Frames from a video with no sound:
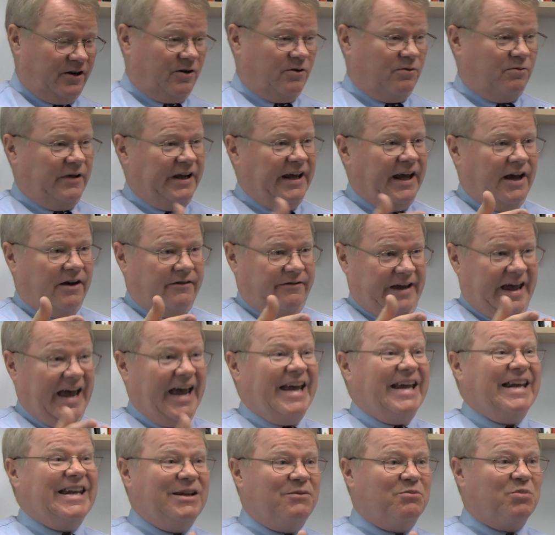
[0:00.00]
We have
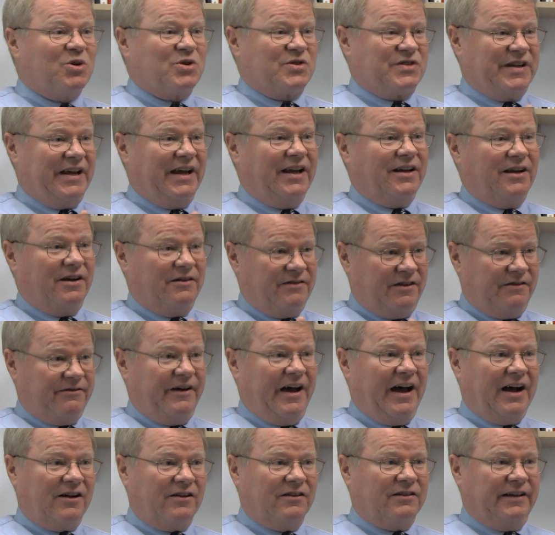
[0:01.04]
80% of the
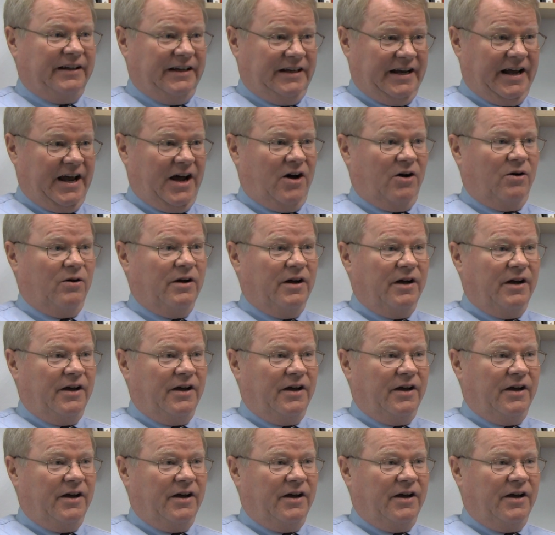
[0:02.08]
faculty now